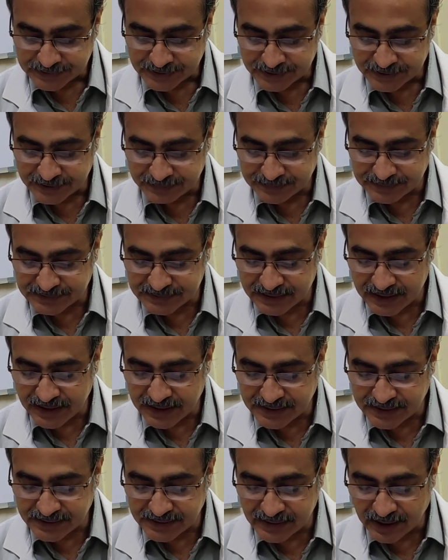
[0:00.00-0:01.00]
The
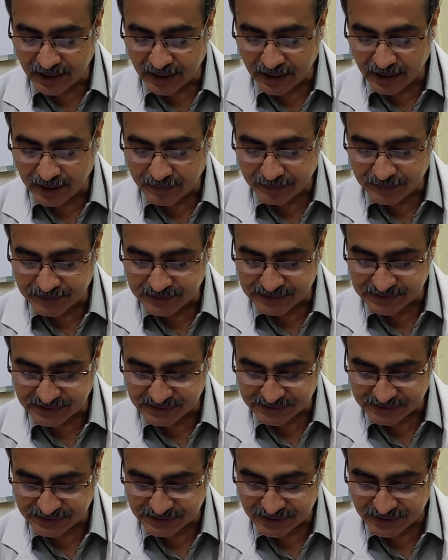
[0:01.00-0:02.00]
ipsilateral arm is
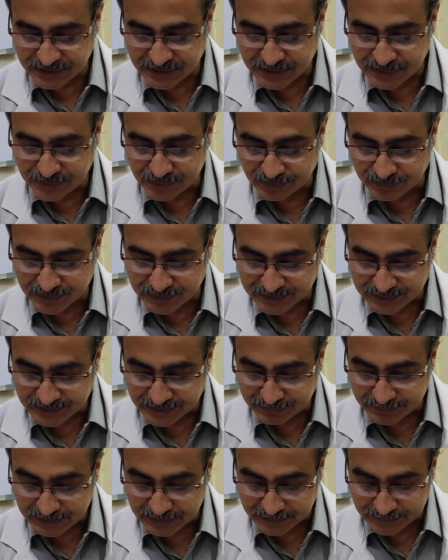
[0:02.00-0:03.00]
extended over
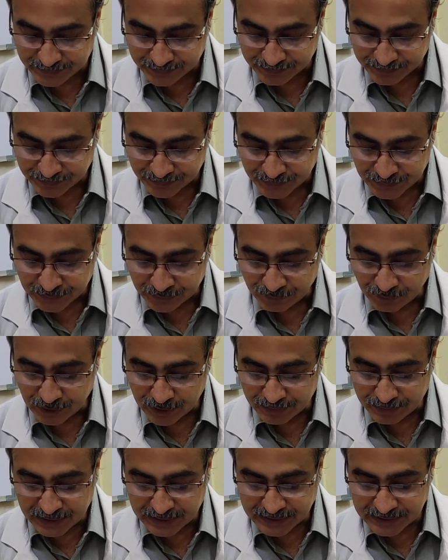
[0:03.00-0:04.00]
table.
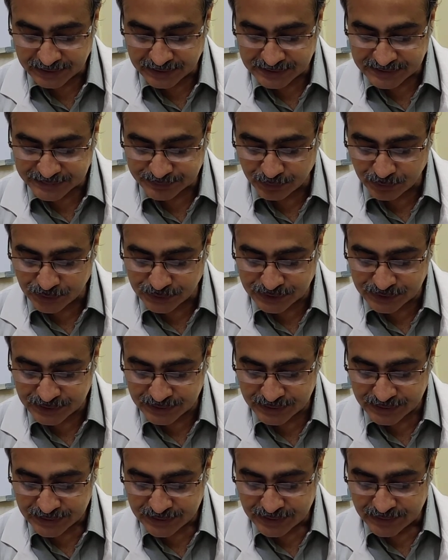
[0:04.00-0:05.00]
For better
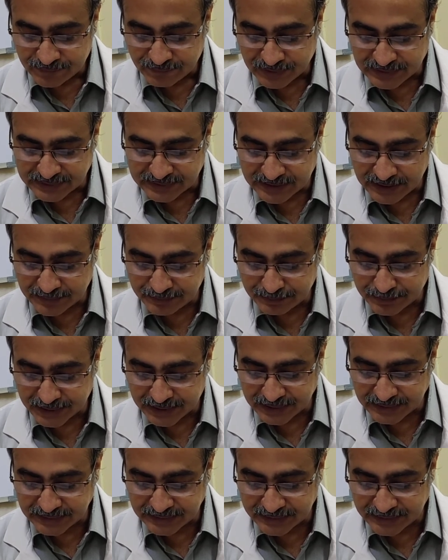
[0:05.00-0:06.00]
exposure, one can
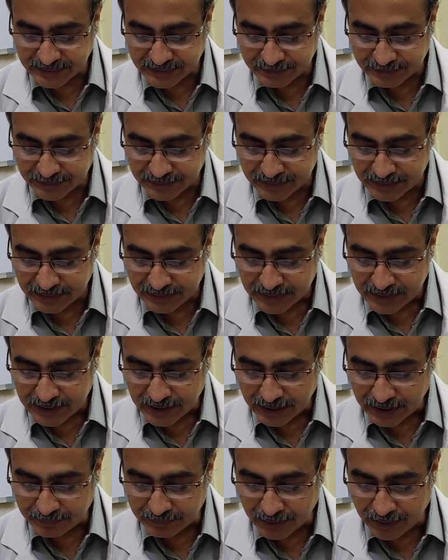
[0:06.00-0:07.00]
break the table
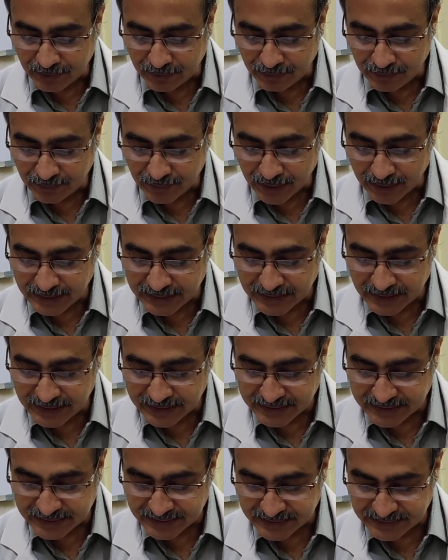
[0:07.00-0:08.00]
above
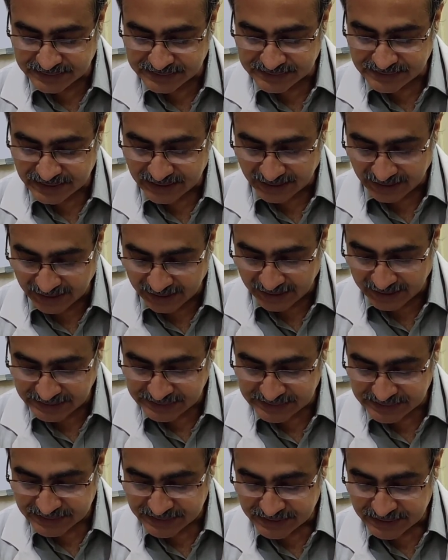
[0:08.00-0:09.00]
iliac crest
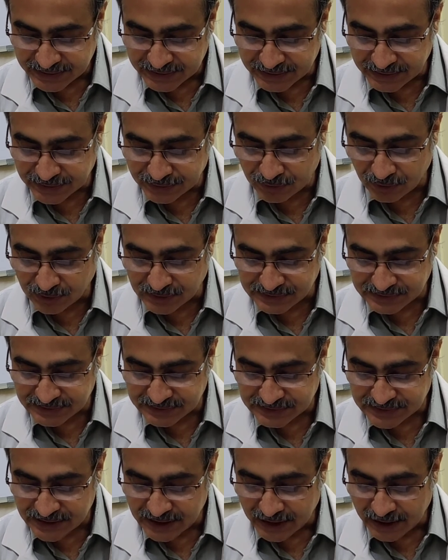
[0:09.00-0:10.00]
as it
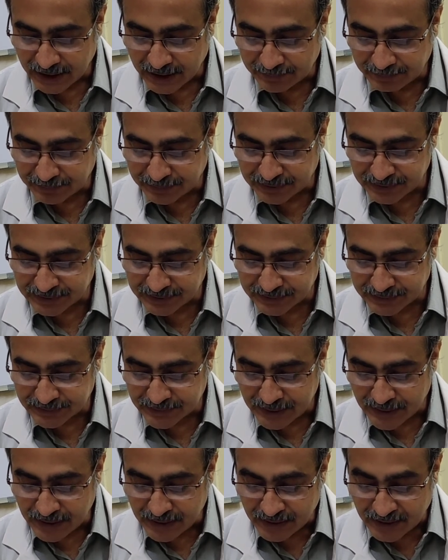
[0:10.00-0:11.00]
causes
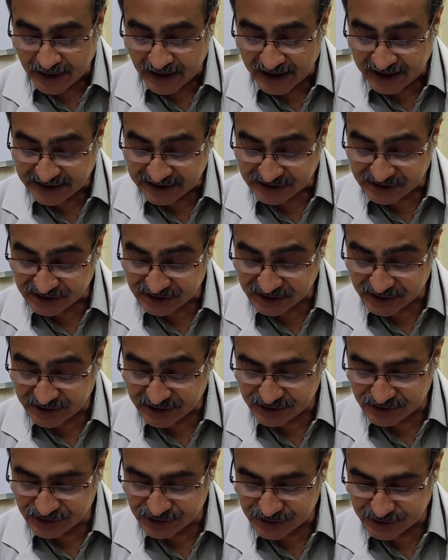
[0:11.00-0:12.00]

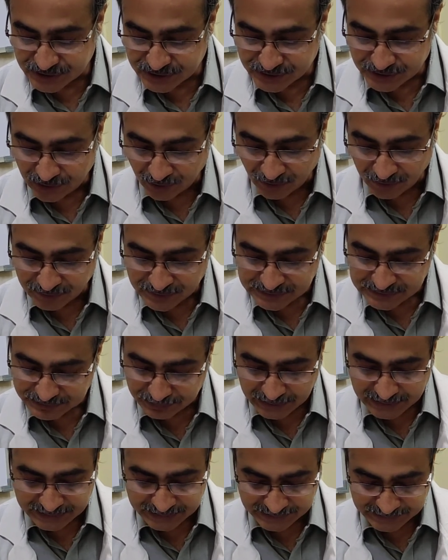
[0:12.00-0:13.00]
hyperextension of
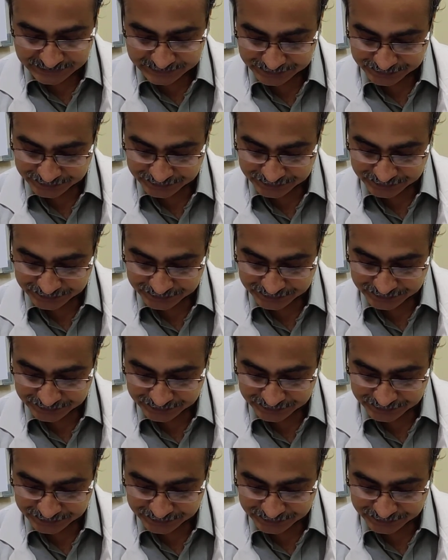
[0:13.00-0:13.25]
spine.